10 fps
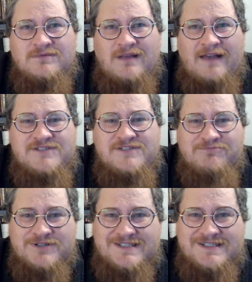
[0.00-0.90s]
have some
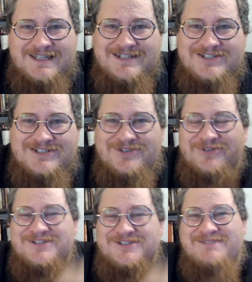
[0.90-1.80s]
prestige
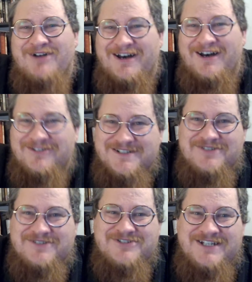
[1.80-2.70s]
or some honor
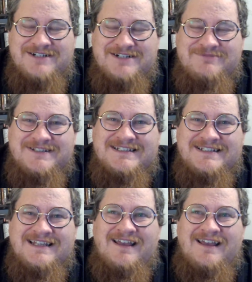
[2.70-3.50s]
associated with it,